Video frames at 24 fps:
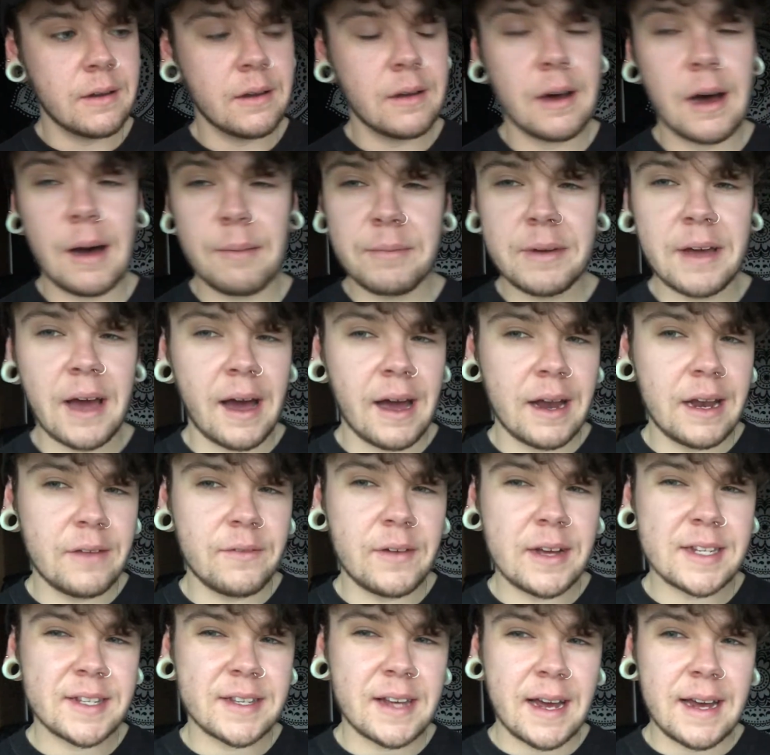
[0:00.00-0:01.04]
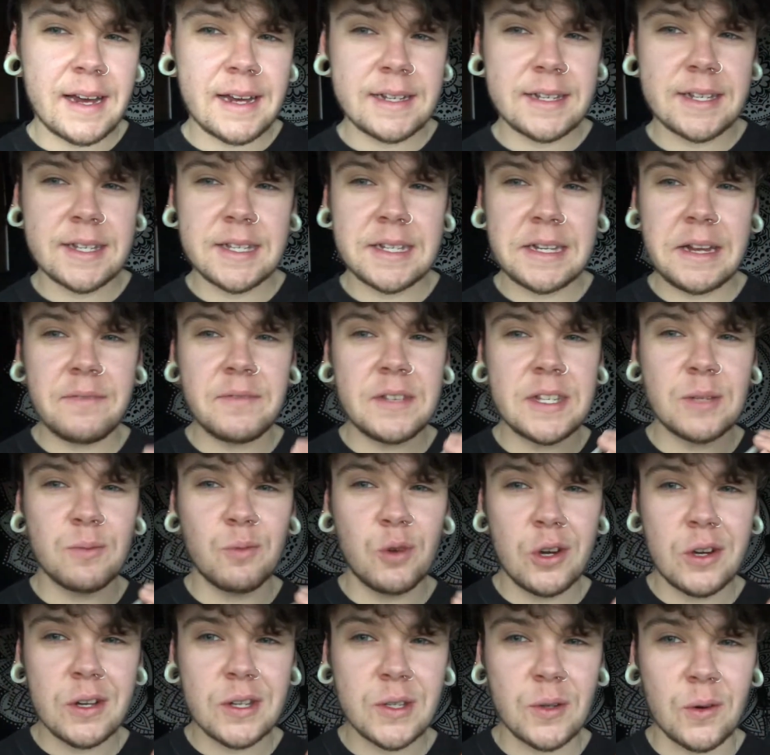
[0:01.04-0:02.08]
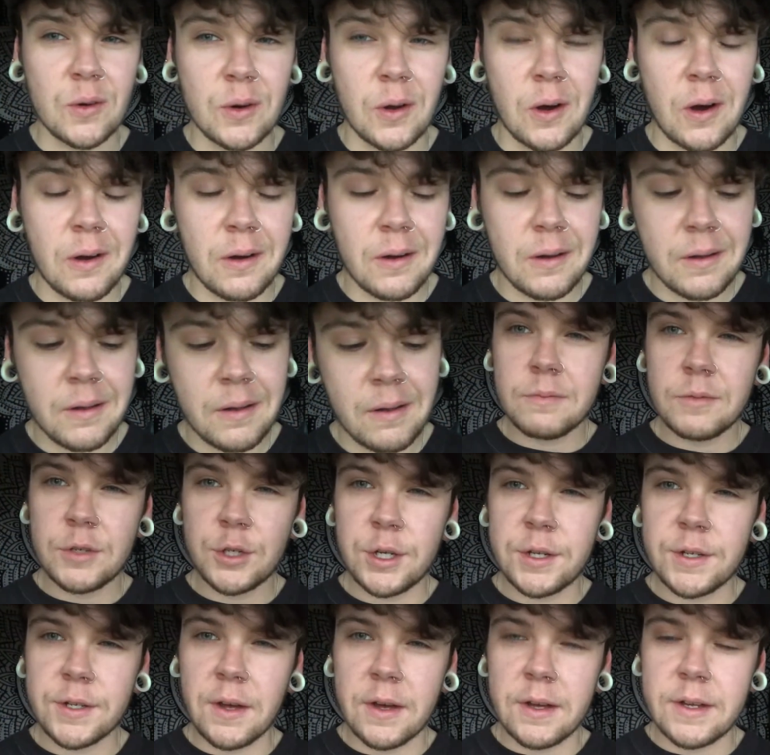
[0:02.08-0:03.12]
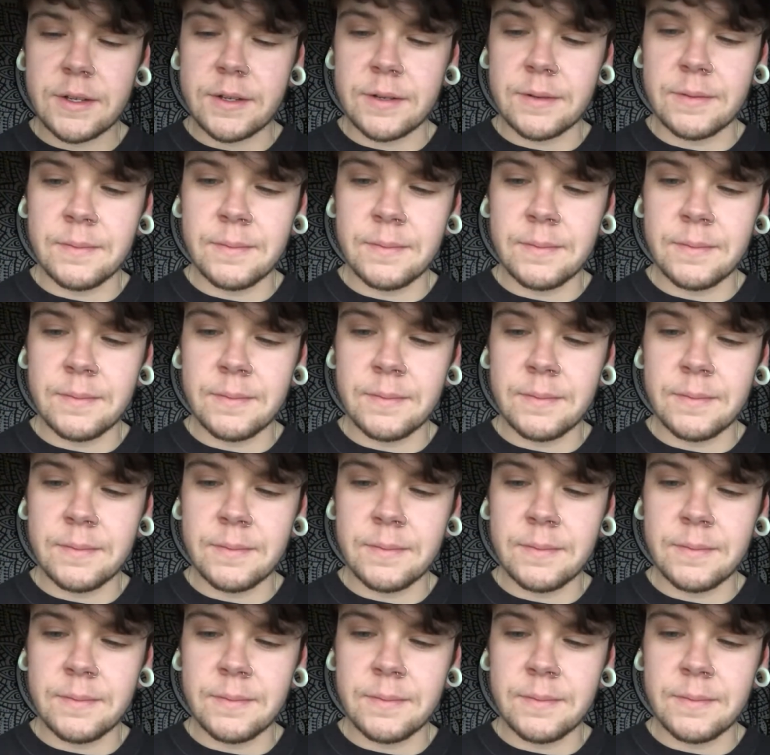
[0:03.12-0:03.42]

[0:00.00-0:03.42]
I'm kind of excited to see if this works or not. Cheers, guys.